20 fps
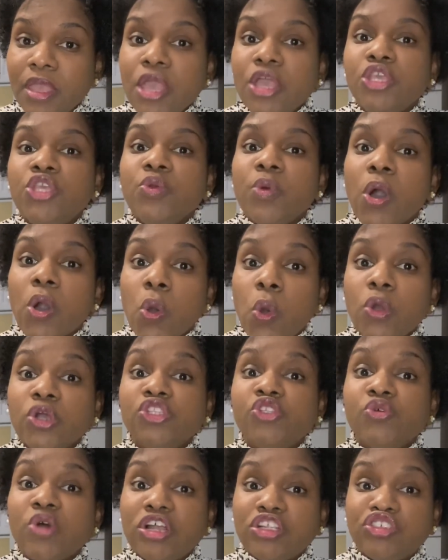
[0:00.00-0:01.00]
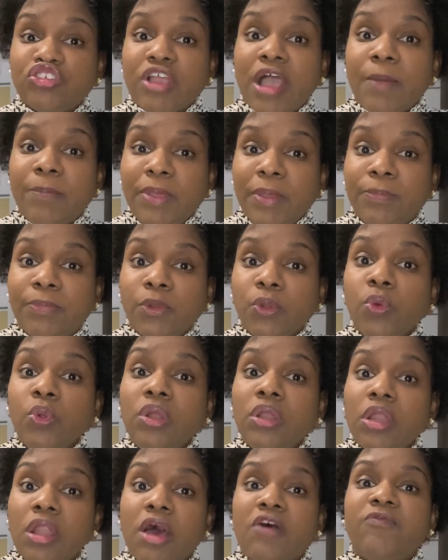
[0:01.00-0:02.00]
you are going to attract people who
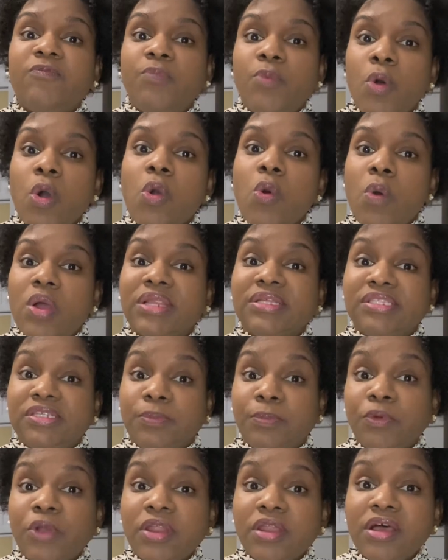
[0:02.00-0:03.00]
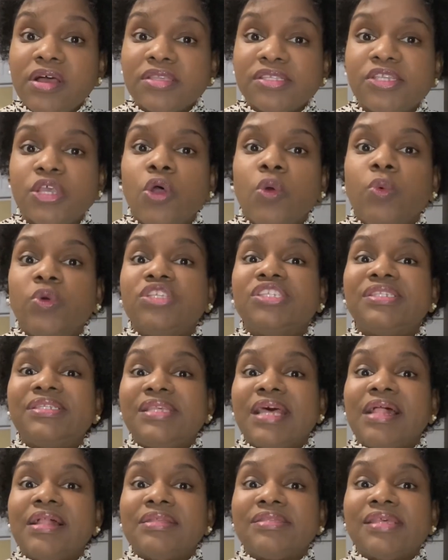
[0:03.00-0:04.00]
love poor quality products, which
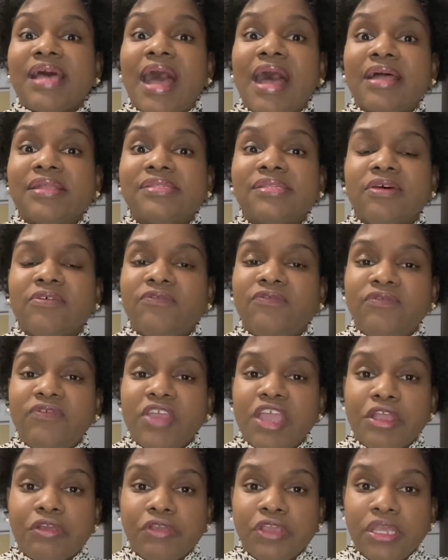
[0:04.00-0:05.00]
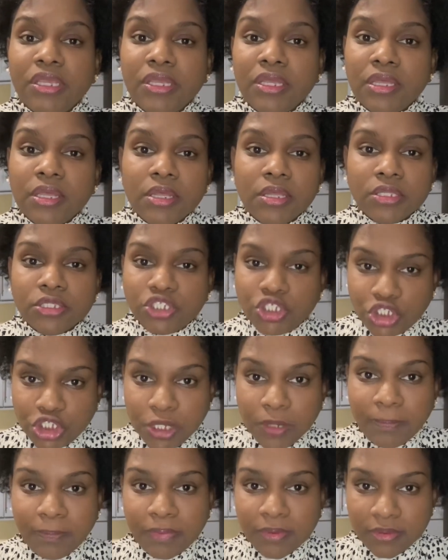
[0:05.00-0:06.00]
sells at very
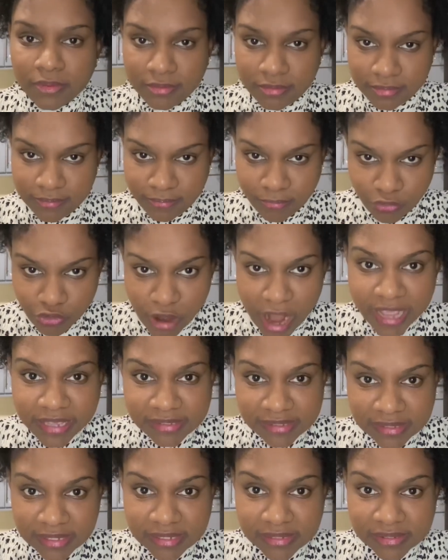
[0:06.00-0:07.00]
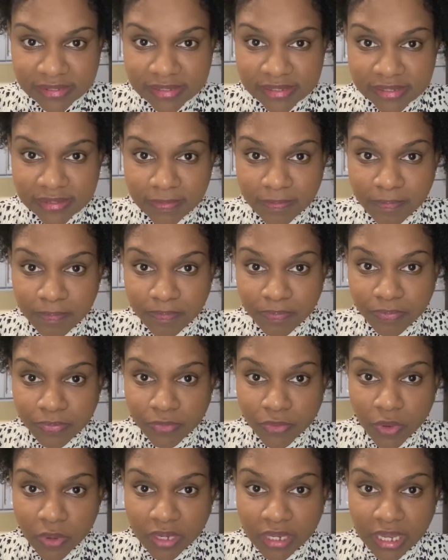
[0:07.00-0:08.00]
cheap prices.
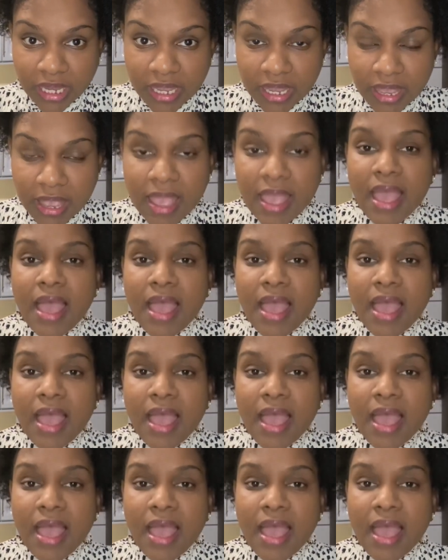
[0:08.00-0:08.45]
Okay?